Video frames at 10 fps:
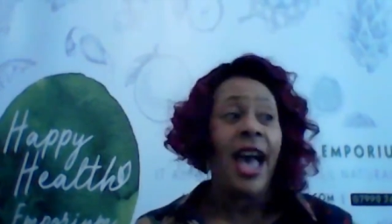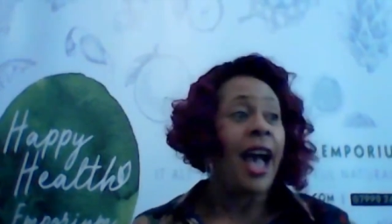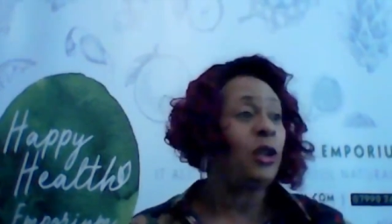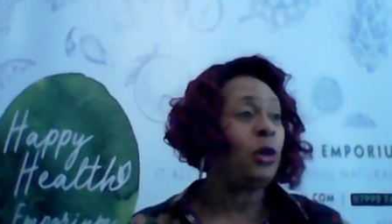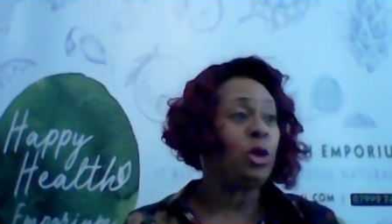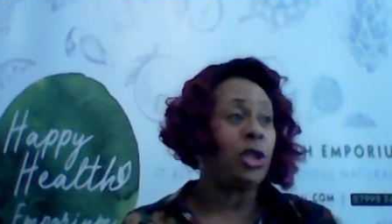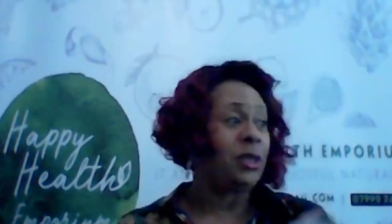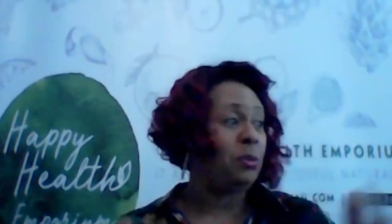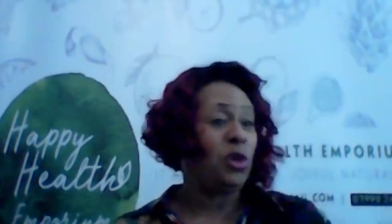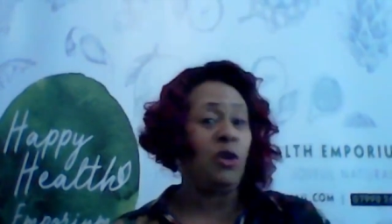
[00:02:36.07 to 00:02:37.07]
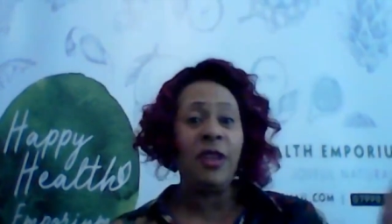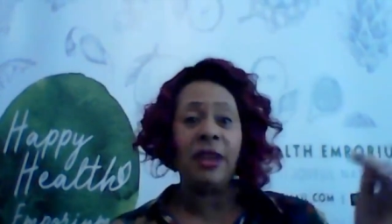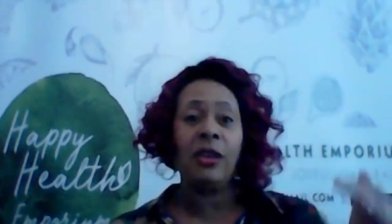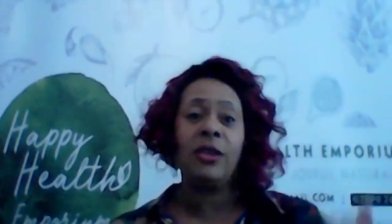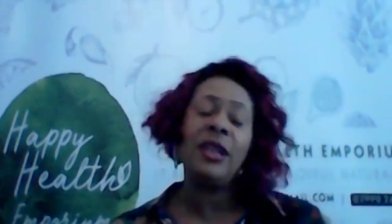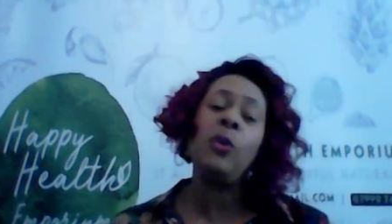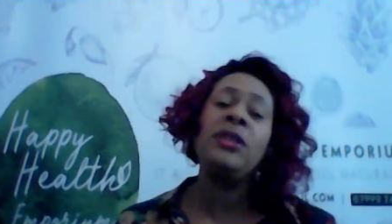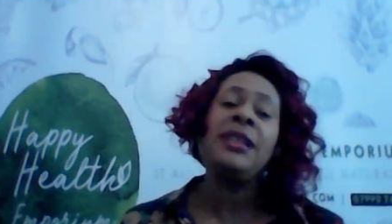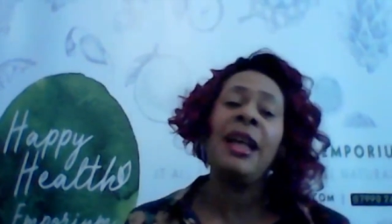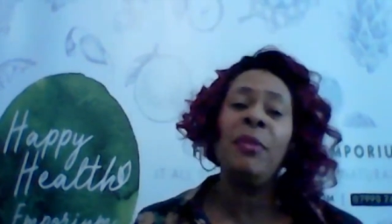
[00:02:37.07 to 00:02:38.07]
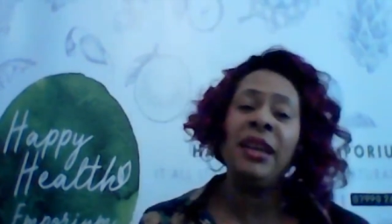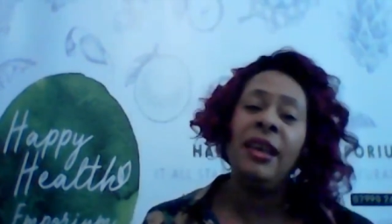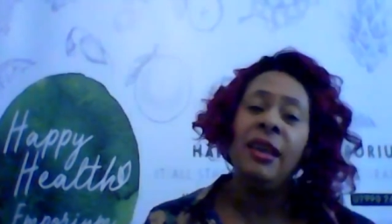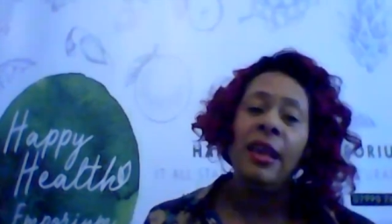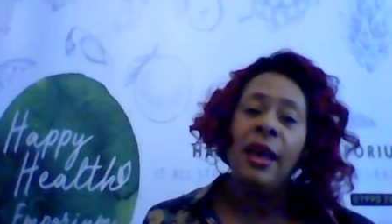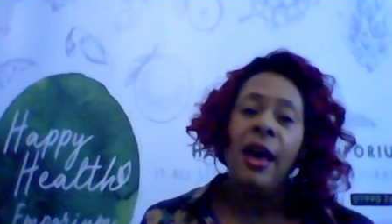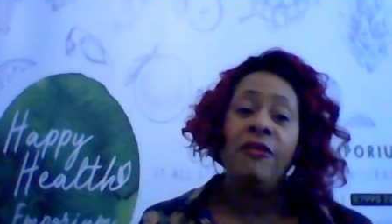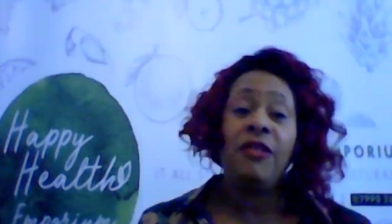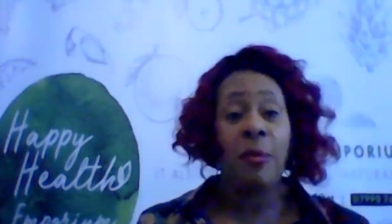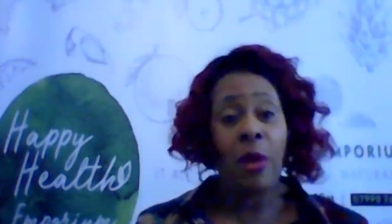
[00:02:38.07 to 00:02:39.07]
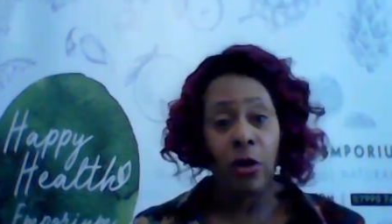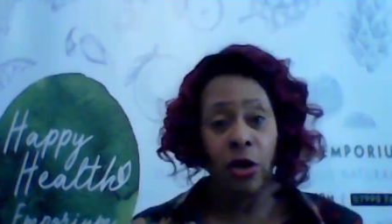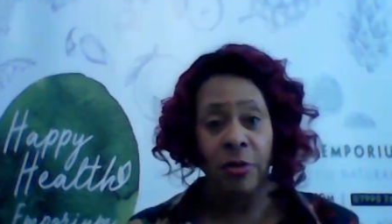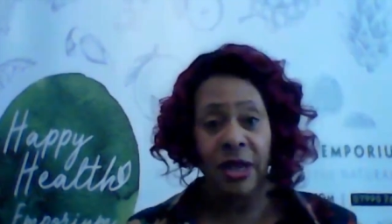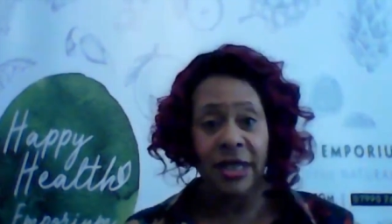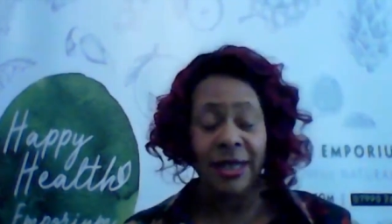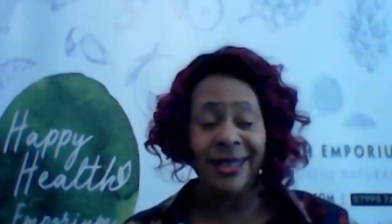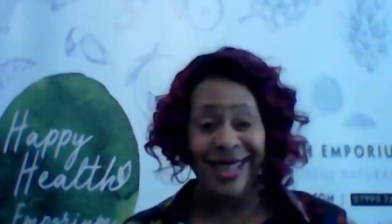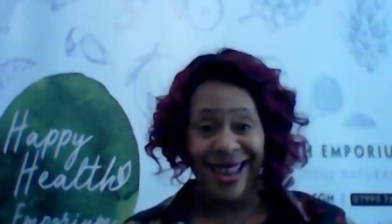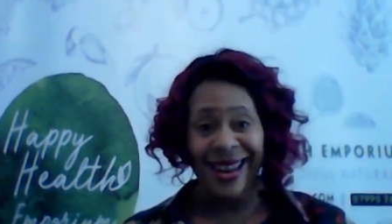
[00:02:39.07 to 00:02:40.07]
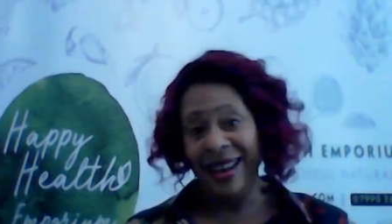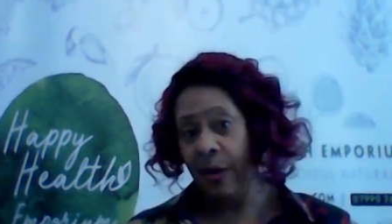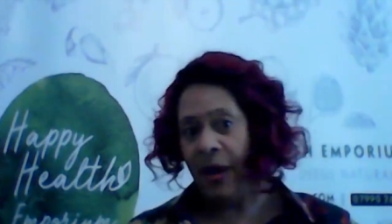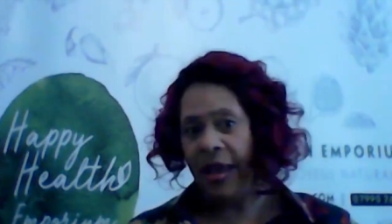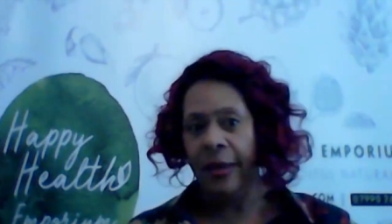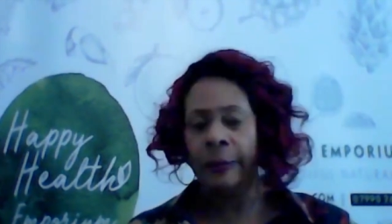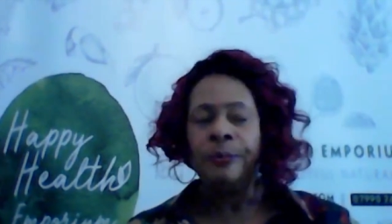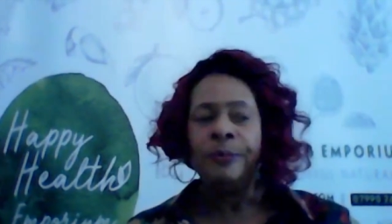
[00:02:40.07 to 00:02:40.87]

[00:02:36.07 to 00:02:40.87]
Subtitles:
and you're just moving, because there wasn't that many female comedians then anyway.